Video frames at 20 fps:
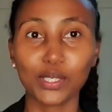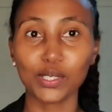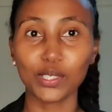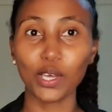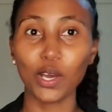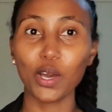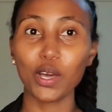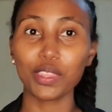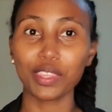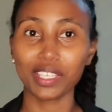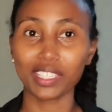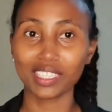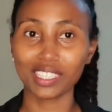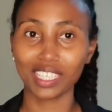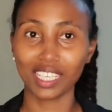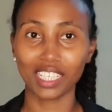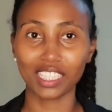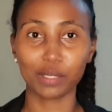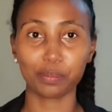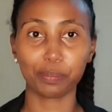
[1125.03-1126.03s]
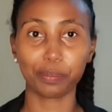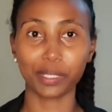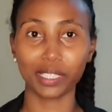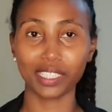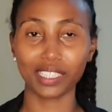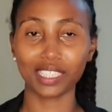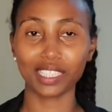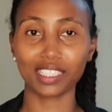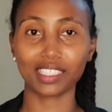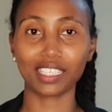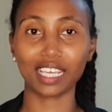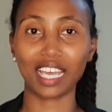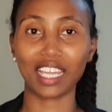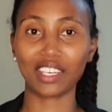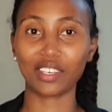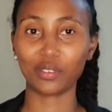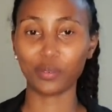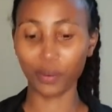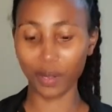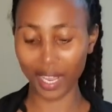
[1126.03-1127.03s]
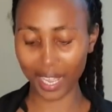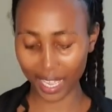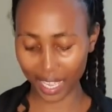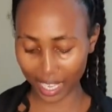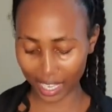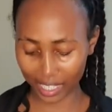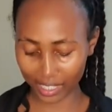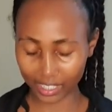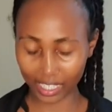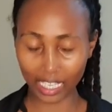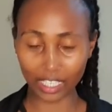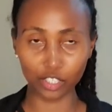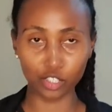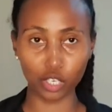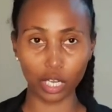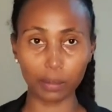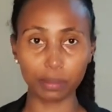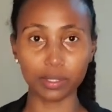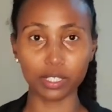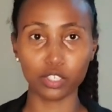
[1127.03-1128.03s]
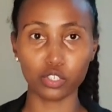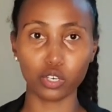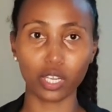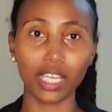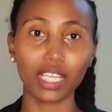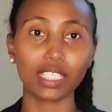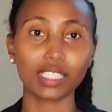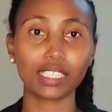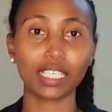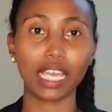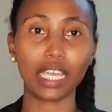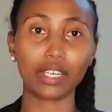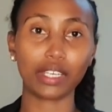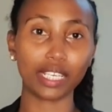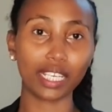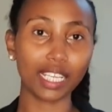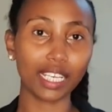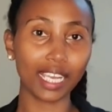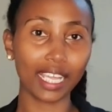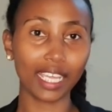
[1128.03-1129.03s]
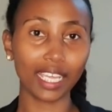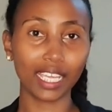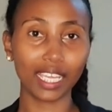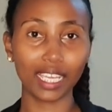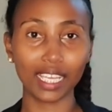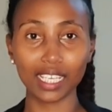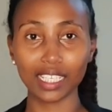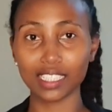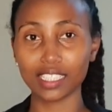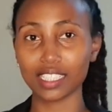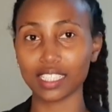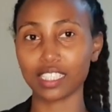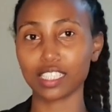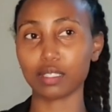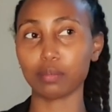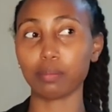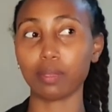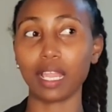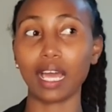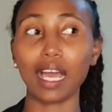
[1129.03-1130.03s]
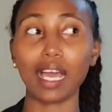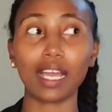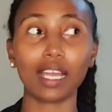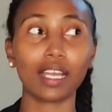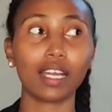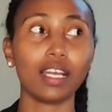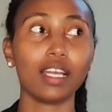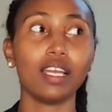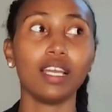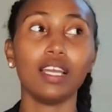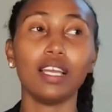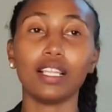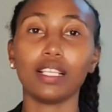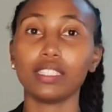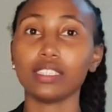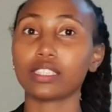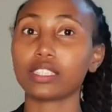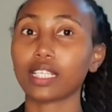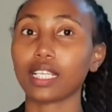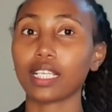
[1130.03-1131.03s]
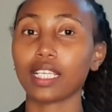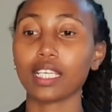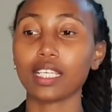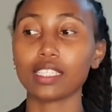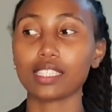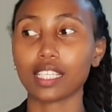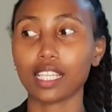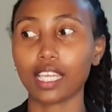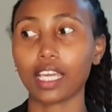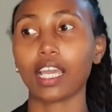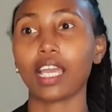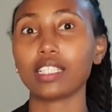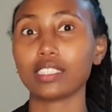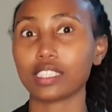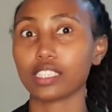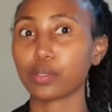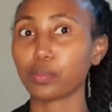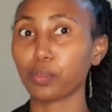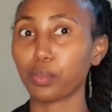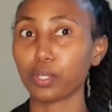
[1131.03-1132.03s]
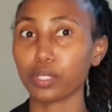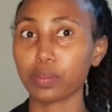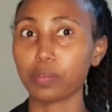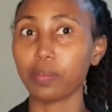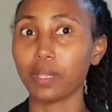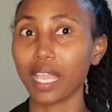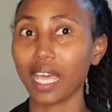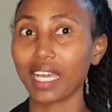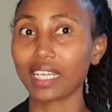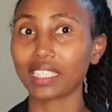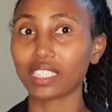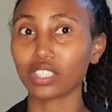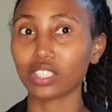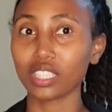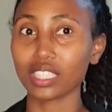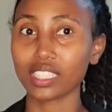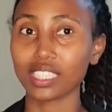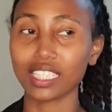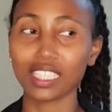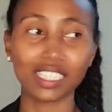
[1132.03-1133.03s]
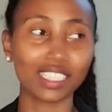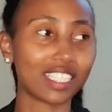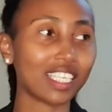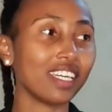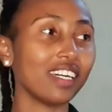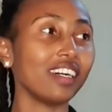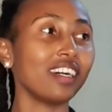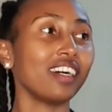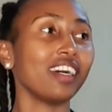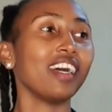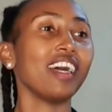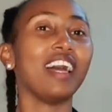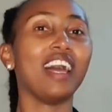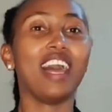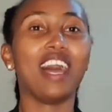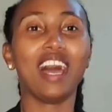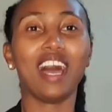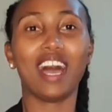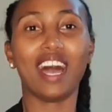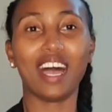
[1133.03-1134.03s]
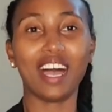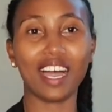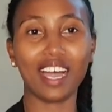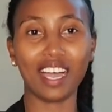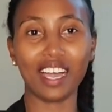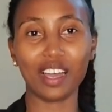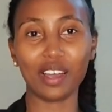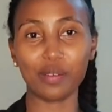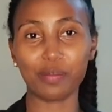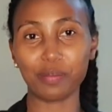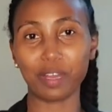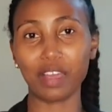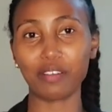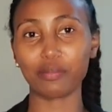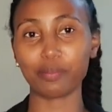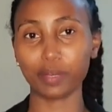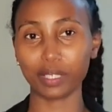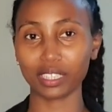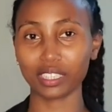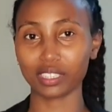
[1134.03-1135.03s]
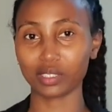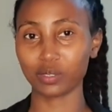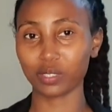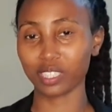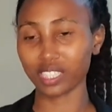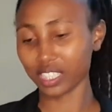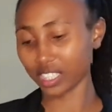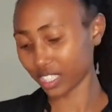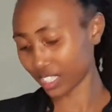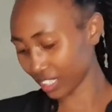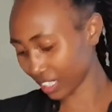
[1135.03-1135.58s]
So this next piece is a dress, a striped dress. I really like it. It's black. Literally, it's like I just bought black dresses. I've paired it with this